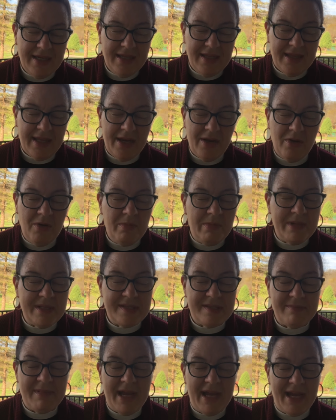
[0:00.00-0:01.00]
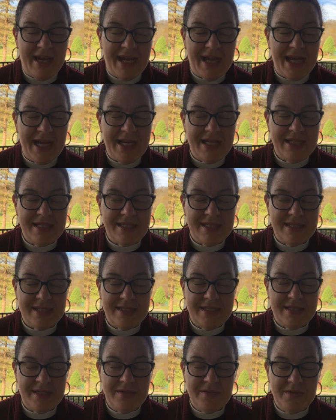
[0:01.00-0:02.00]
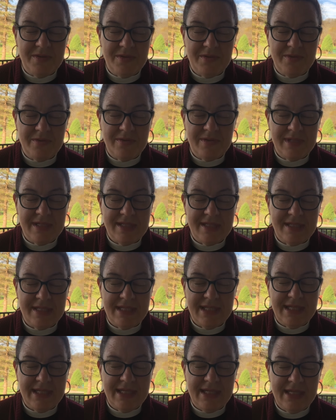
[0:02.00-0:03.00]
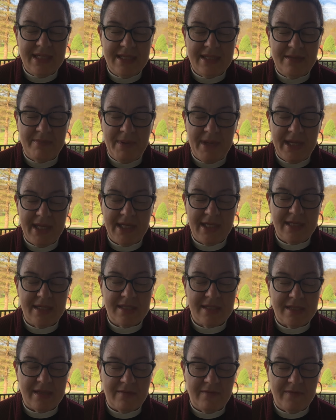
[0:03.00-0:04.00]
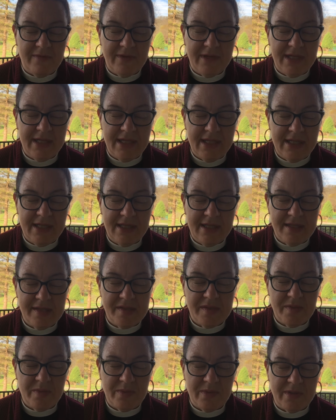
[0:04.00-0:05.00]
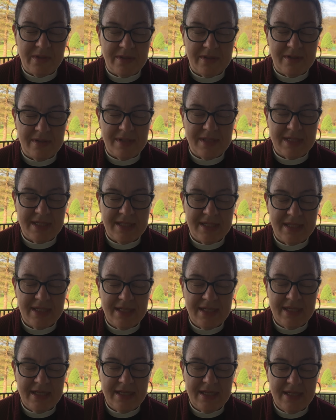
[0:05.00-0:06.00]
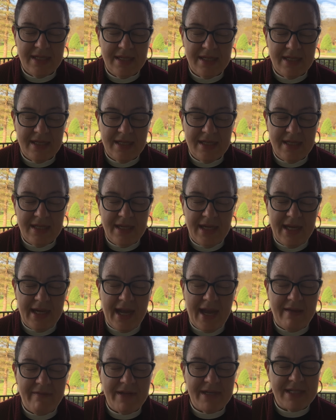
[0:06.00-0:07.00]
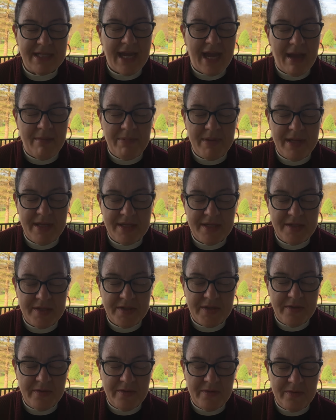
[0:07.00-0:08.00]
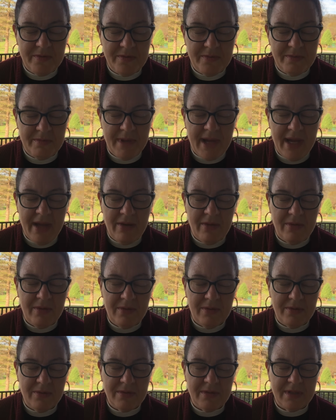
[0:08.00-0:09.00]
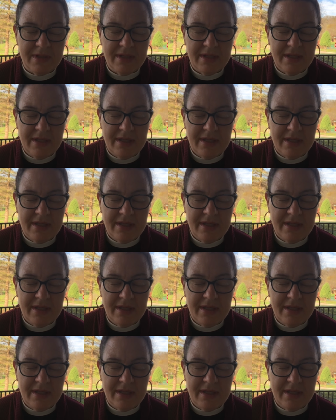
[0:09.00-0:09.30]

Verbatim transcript: that opens my eyes to see the pain and suffering in this world and have it tap into my own